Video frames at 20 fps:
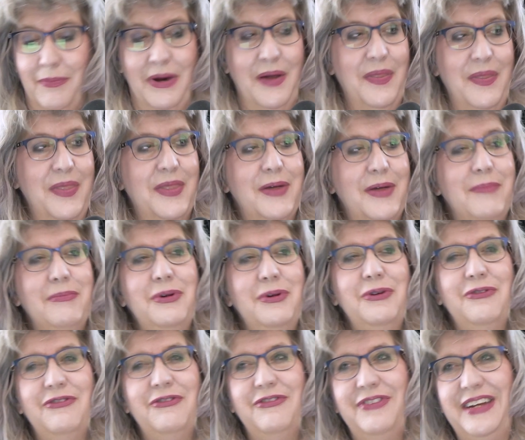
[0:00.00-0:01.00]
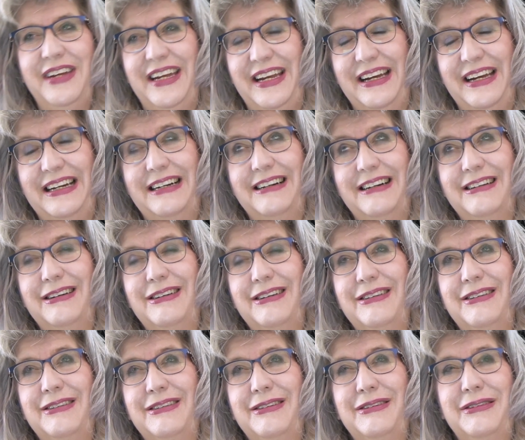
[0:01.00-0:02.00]
but the movie,
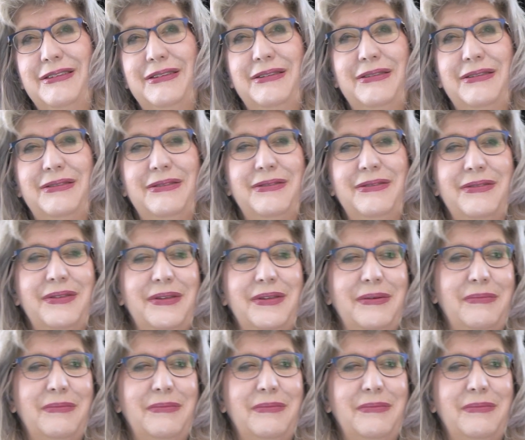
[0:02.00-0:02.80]
oh, the